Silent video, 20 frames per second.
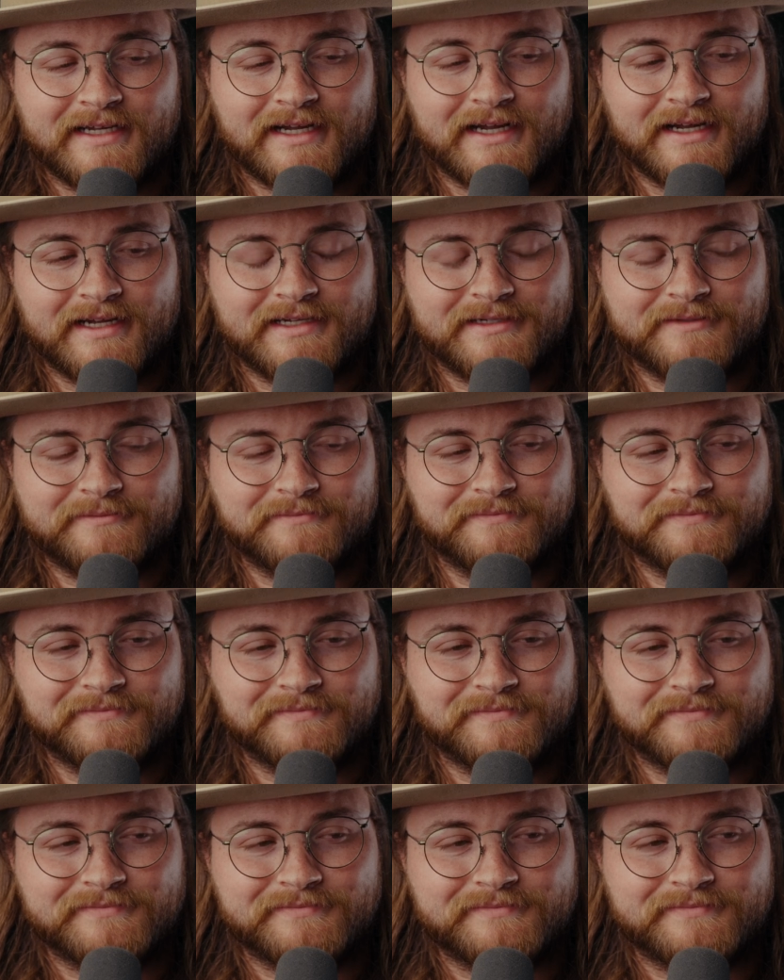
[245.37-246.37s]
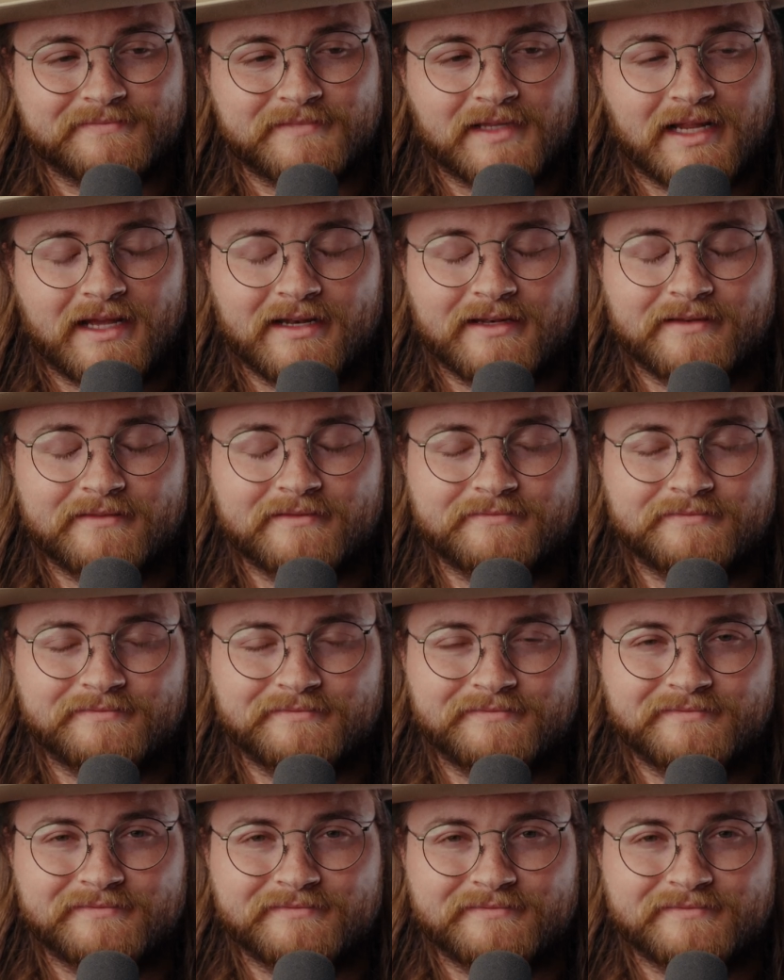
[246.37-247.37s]
And
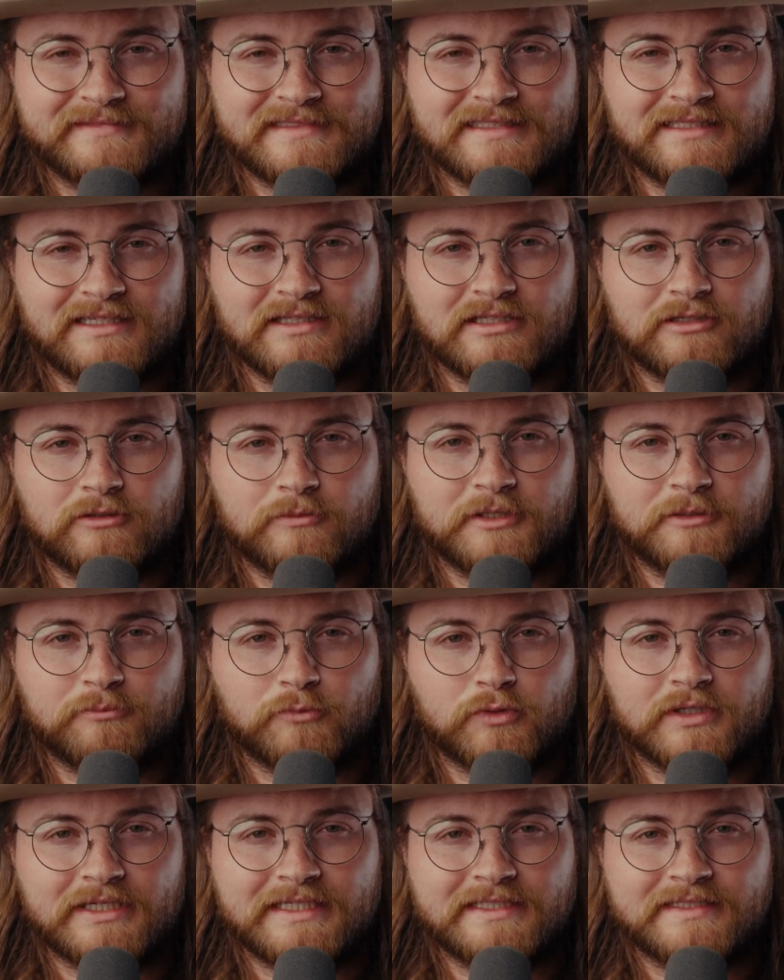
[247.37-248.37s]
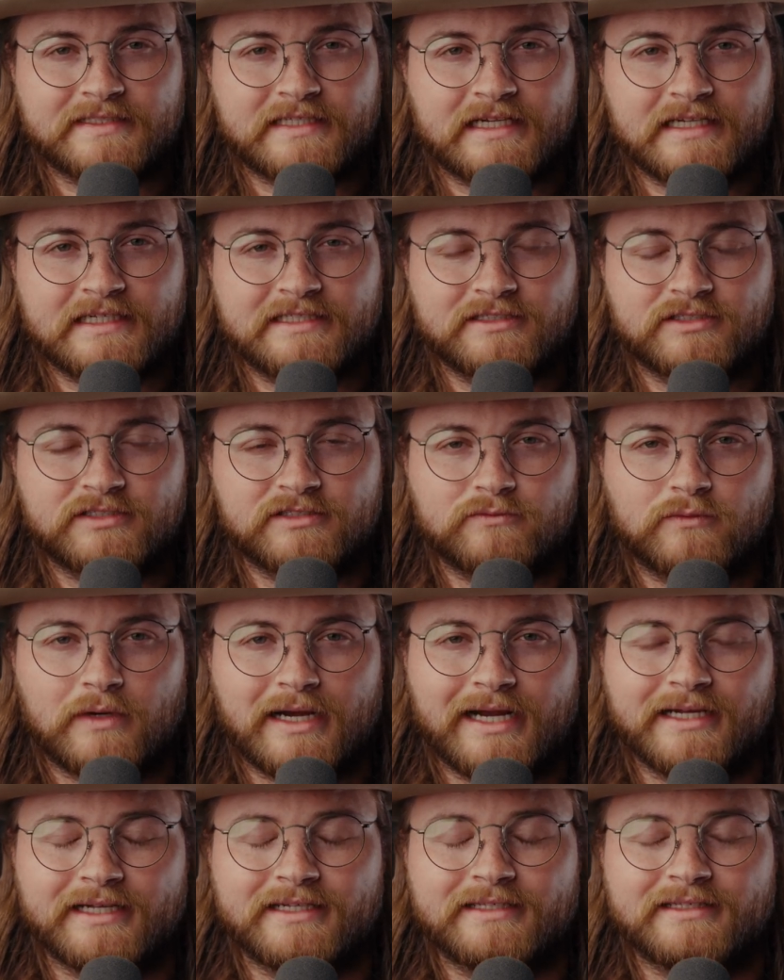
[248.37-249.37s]
a little bit more insight into
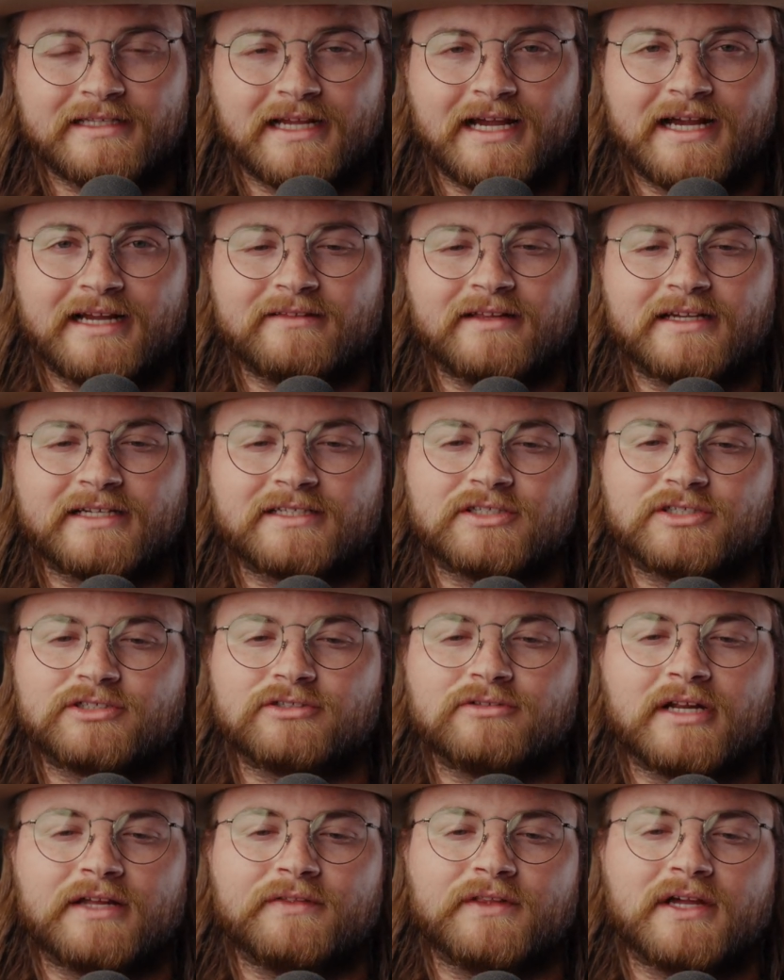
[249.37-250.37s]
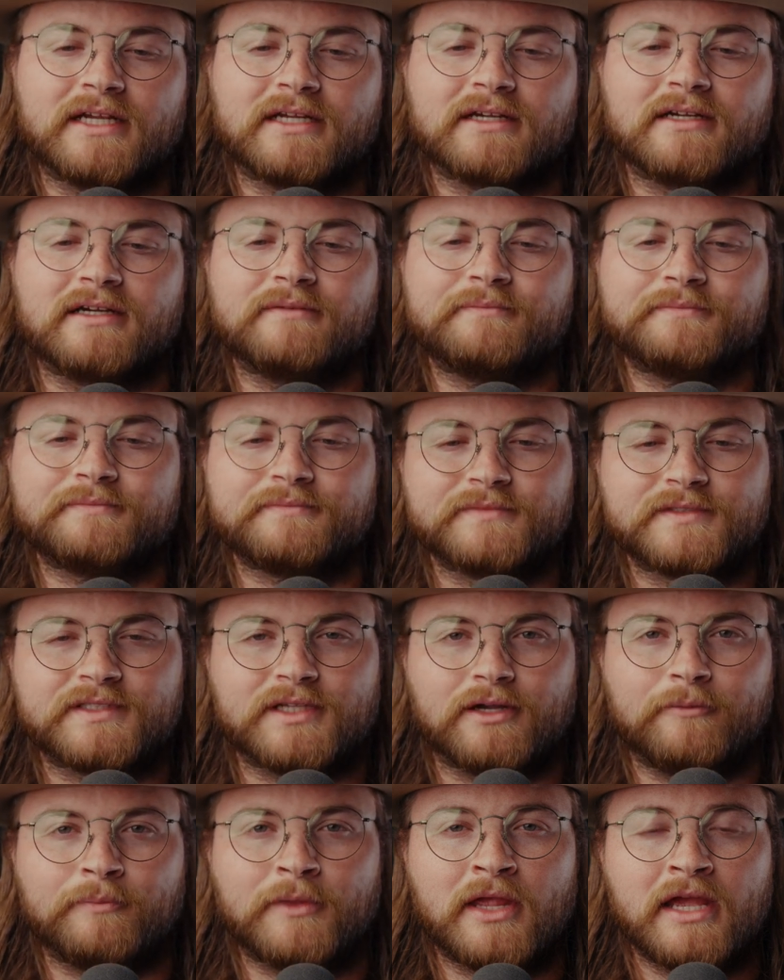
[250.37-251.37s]
why I like to shoot on Leica.
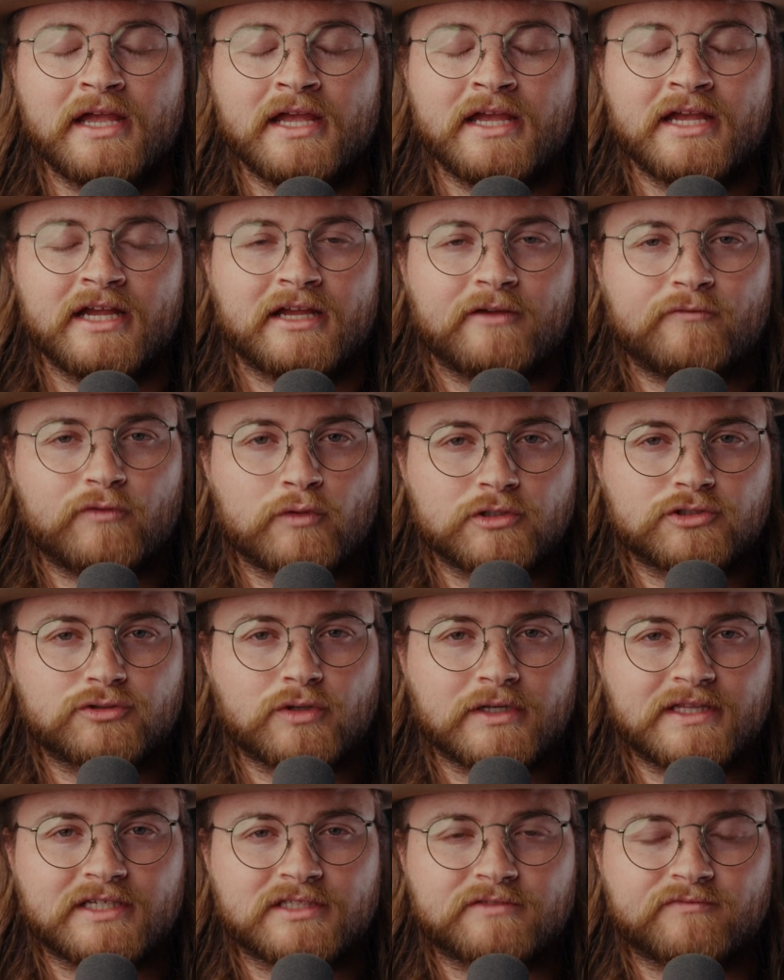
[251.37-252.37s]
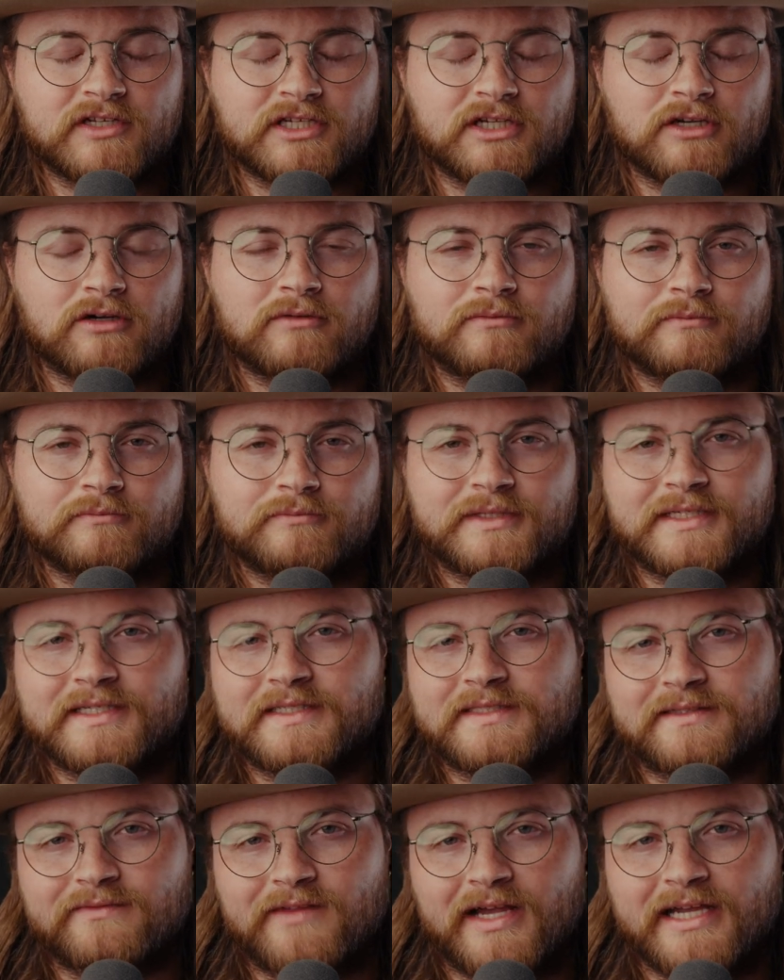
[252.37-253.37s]
So if you enjoyed this video,
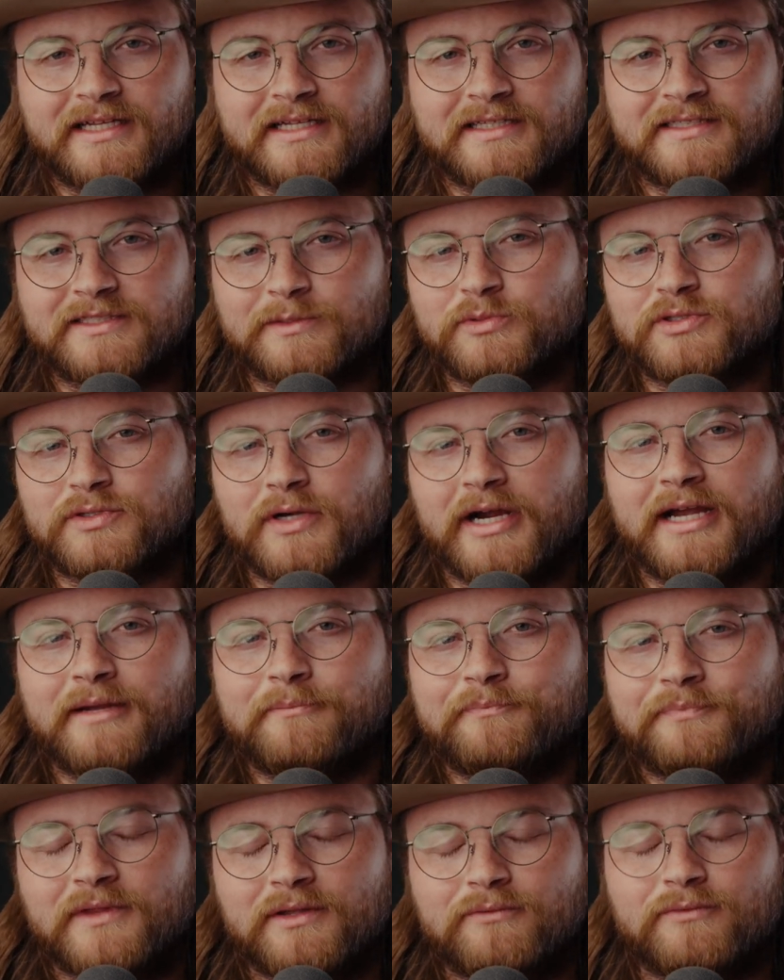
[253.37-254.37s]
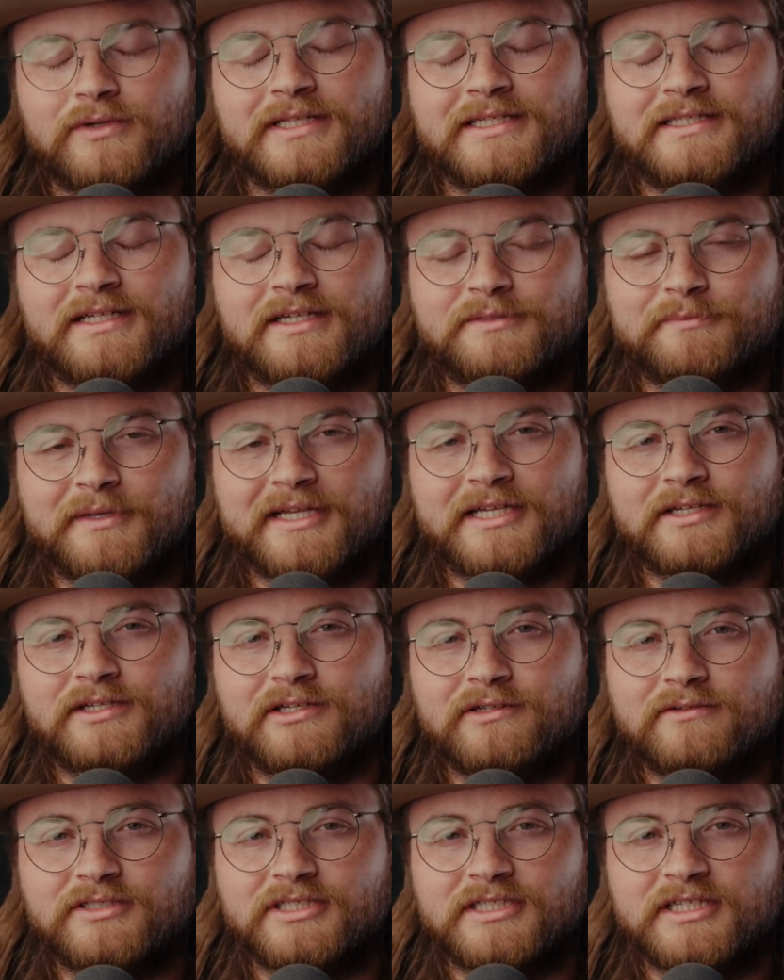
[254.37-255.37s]
please like and subscribe. It really does make a
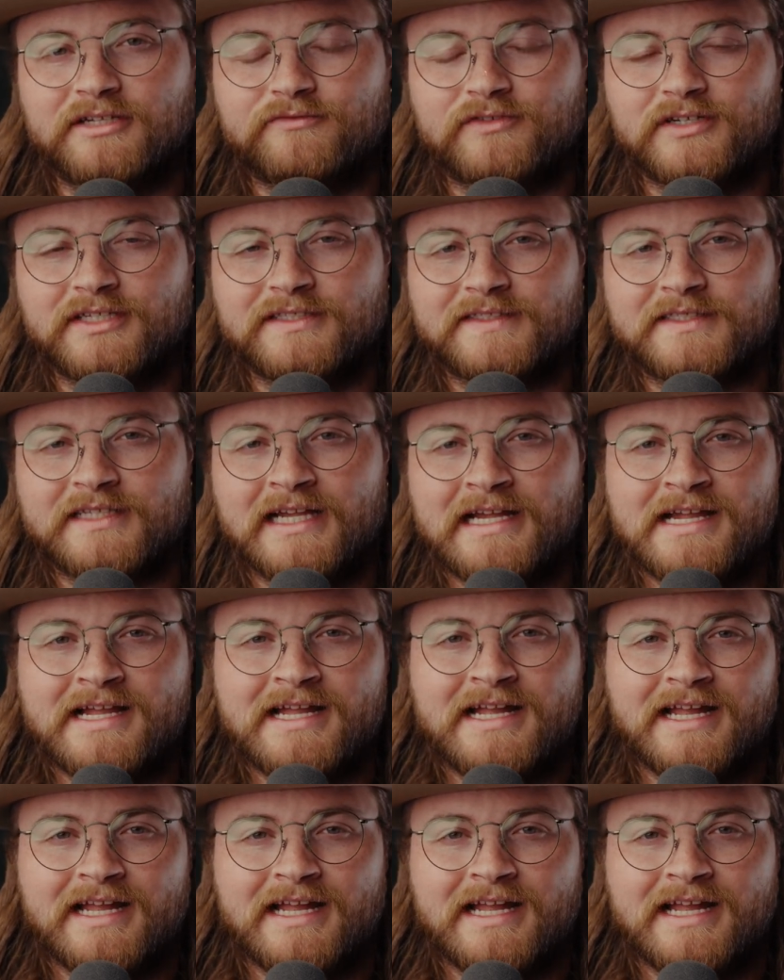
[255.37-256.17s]
huge difference.